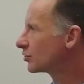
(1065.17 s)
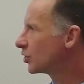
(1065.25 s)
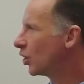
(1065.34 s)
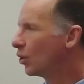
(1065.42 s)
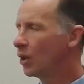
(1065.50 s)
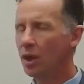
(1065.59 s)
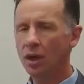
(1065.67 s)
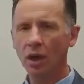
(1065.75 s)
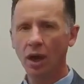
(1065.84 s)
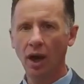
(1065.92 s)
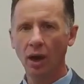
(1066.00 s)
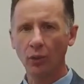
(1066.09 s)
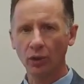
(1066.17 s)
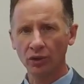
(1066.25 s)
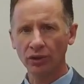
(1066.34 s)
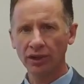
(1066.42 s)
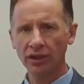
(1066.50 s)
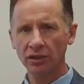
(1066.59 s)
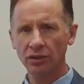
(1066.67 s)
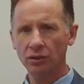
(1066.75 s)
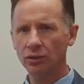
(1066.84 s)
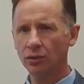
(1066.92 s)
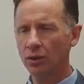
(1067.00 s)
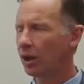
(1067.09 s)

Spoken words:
So we're looking to do